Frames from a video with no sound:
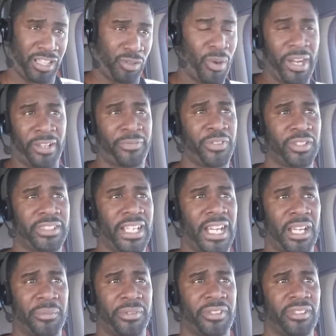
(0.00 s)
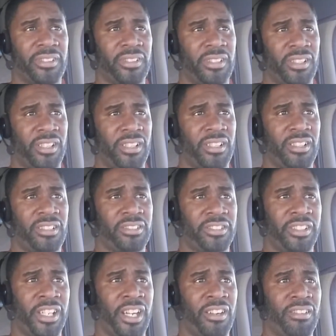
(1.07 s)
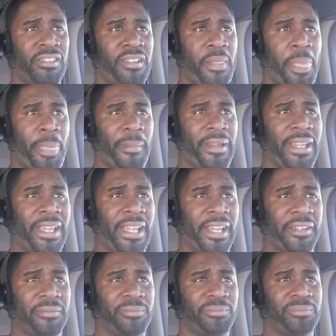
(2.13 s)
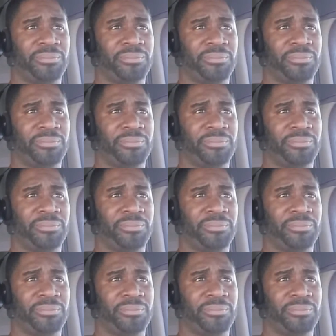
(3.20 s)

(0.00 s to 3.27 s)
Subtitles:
quite a few times, and